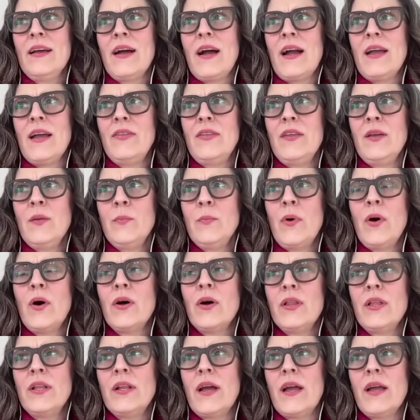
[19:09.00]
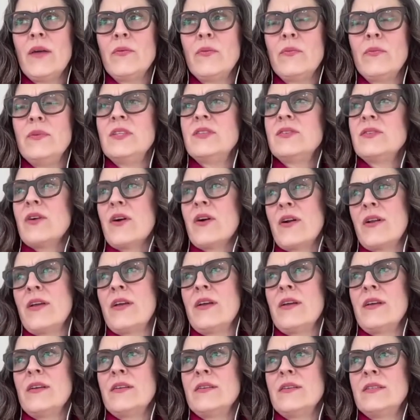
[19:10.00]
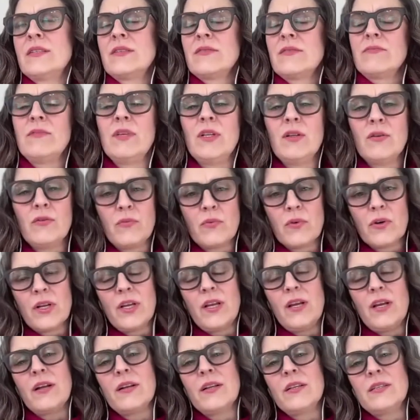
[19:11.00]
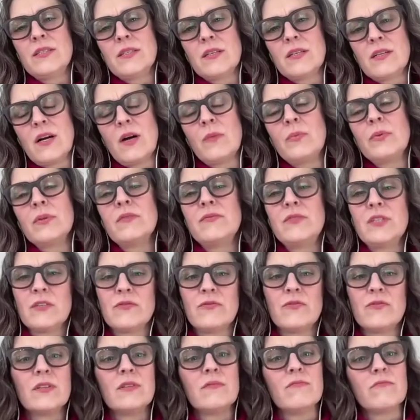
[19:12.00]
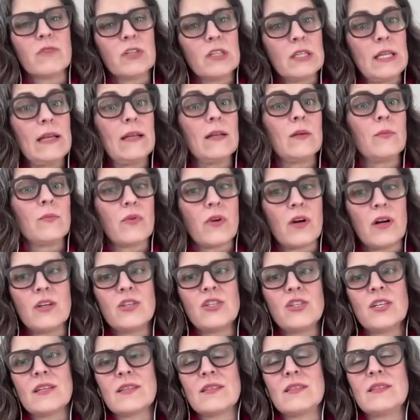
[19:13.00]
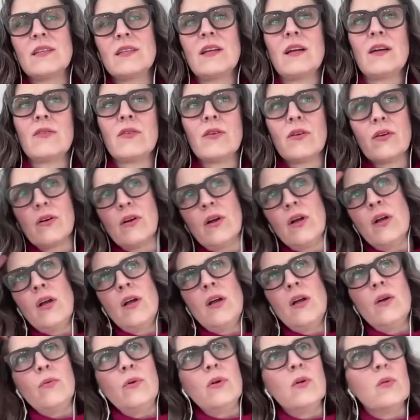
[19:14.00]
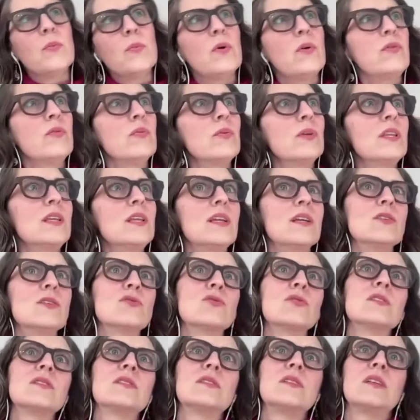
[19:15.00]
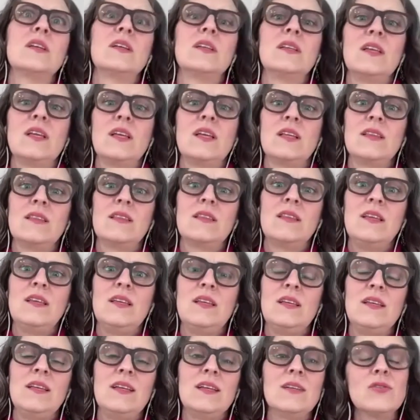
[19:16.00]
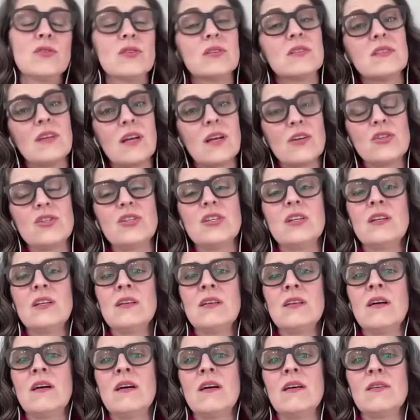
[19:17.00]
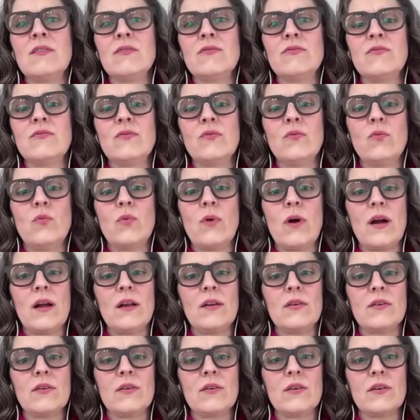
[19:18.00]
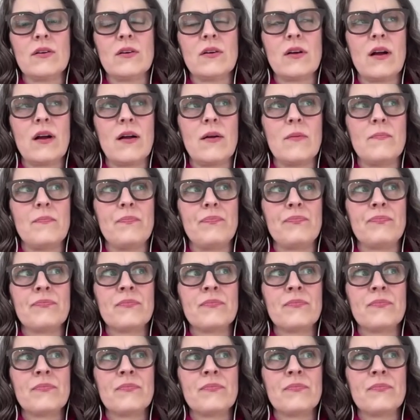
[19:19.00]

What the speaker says: think Paul and I, when we started, working on a couple of different related projects together, we were both really interested in the intersection of wider